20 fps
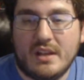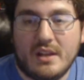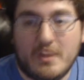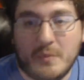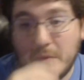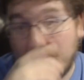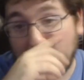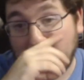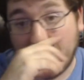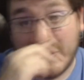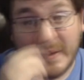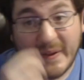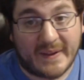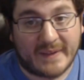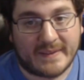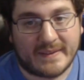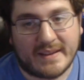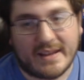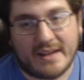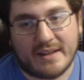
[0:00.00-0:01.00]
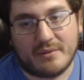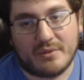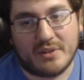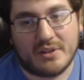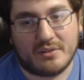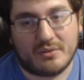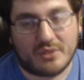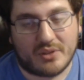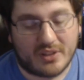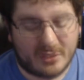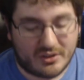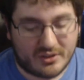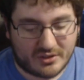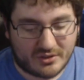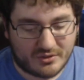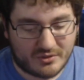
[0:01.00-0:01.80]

We only glanced at it. We didn't really look too